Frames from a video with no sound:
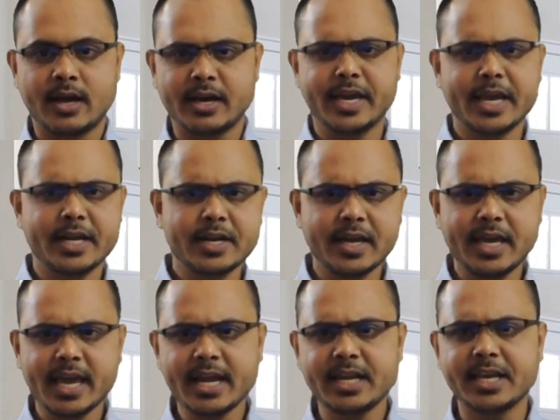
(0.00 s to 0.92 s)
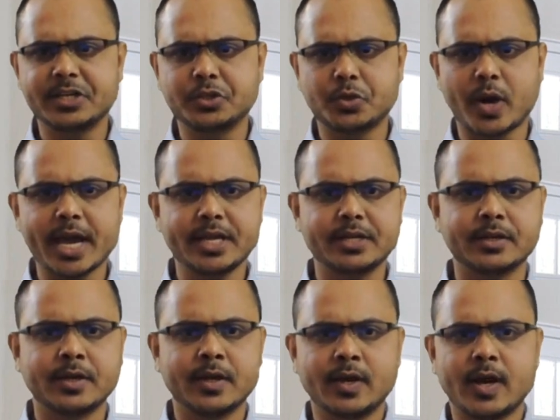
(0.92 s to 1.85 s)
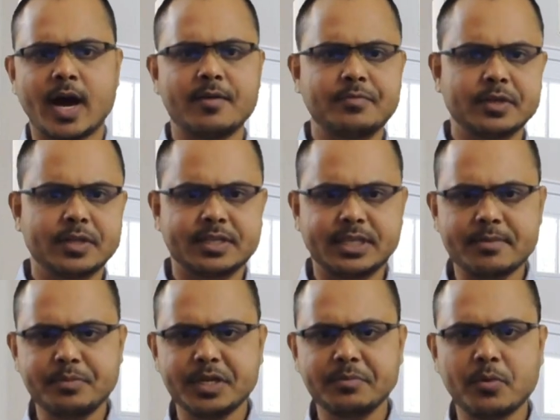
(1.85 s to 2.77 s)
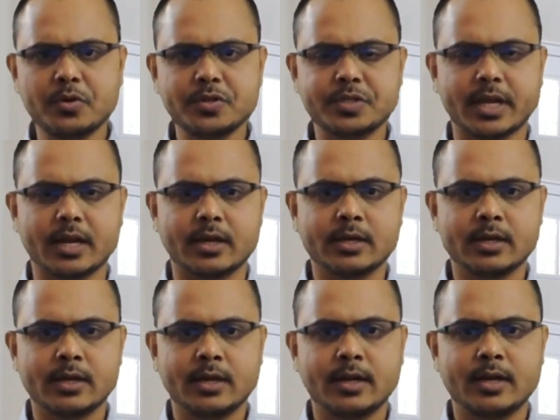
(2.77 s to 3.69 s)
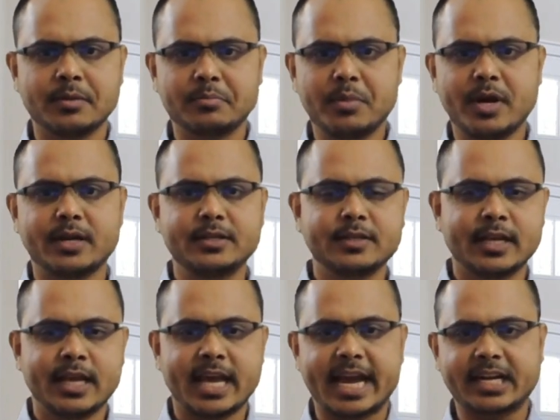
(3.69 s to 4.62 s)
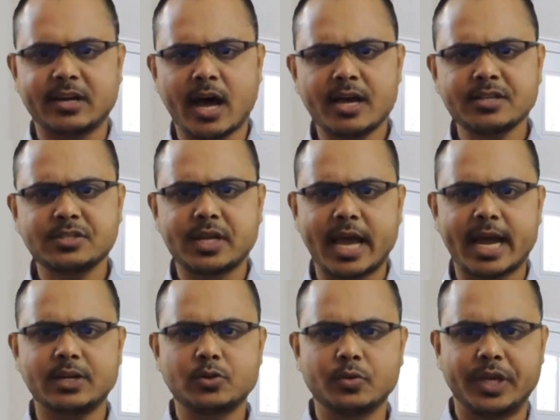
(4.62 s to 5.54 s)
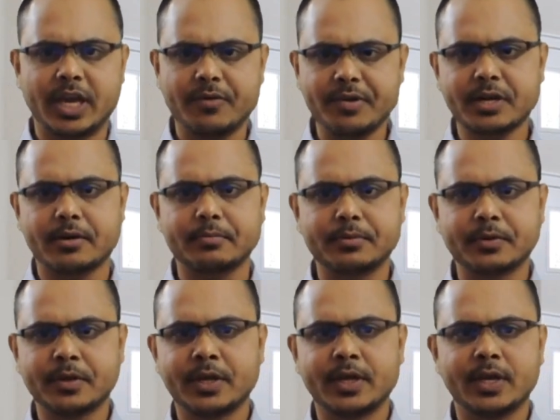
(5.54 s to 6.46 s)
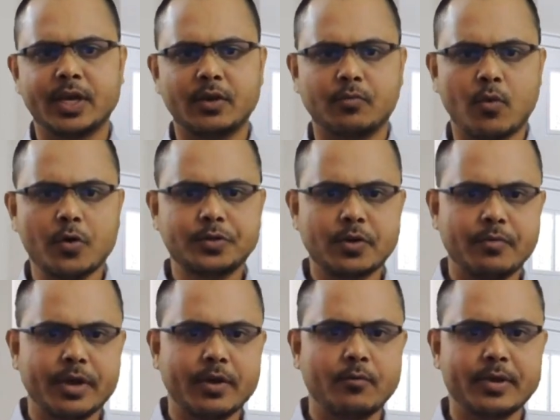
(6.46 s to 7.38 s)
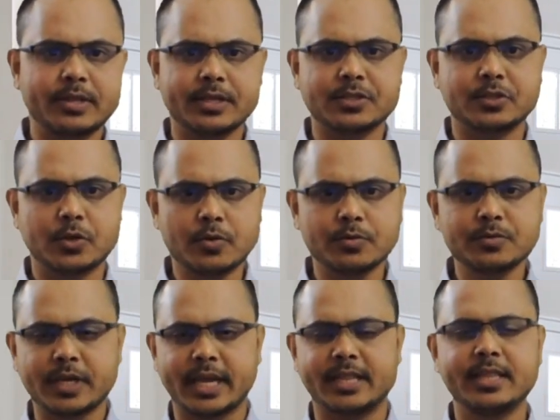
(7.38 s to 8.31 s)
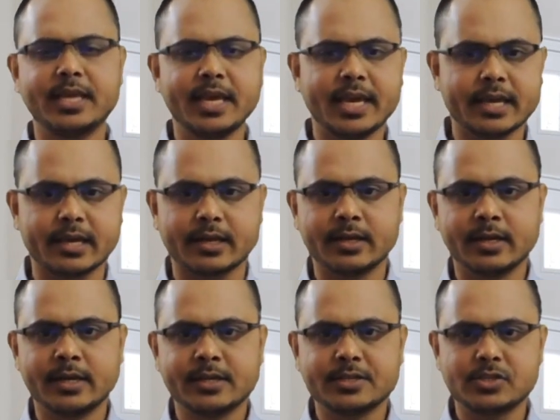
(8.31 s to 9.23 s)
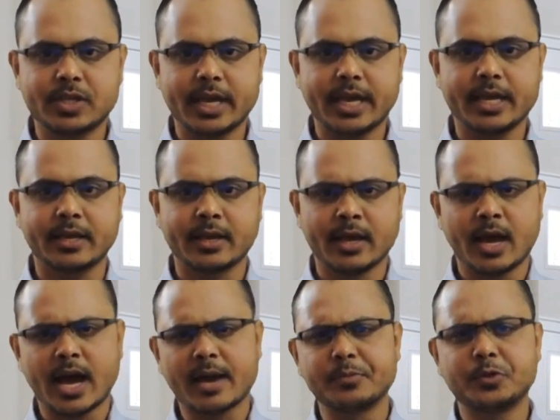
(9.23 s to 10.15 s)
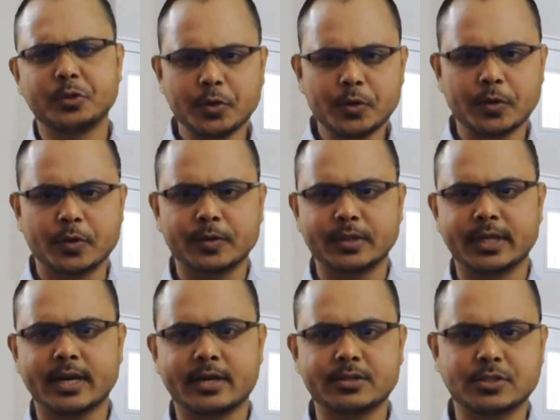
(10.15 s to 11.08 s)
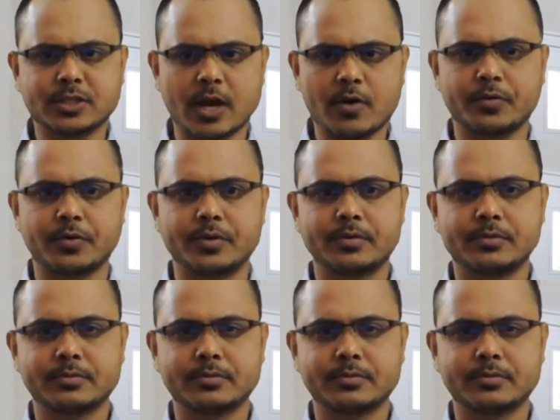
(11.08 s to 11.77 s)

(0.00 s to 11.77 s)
Again and again he tried after the tempting morsel, but at last had to give it up. He walked away with his nose in the air, saying, "I'm sure they are sour."